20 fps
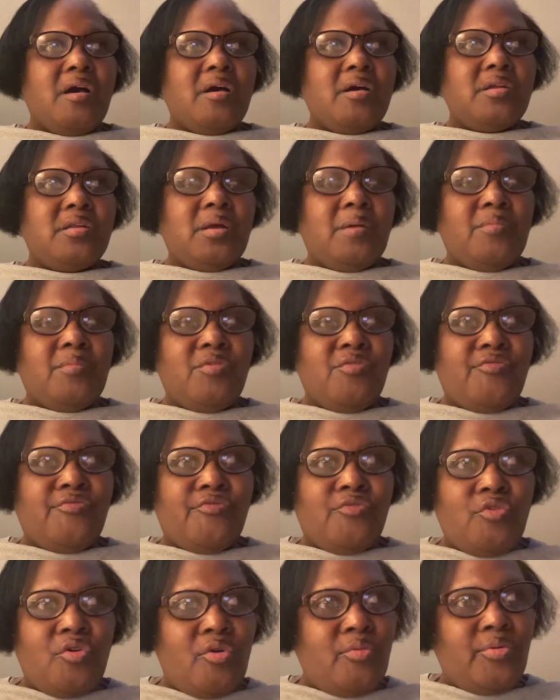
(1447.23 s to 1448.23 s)
Number
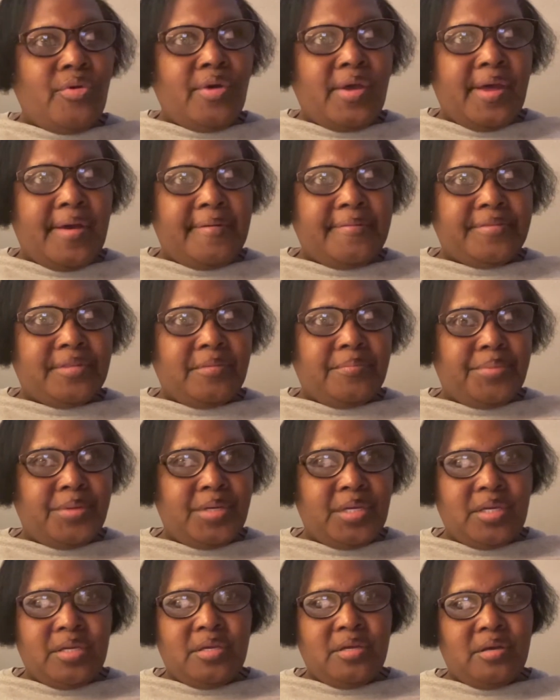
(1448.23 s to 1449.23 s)
four would have to
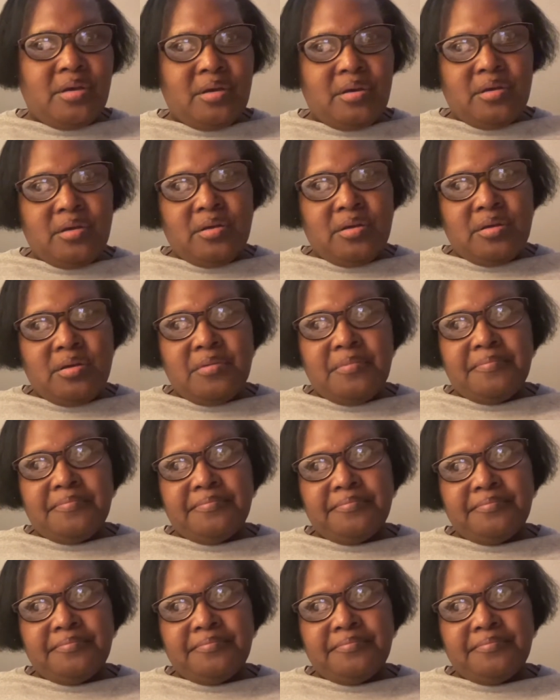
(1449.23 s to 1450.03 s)
be, um,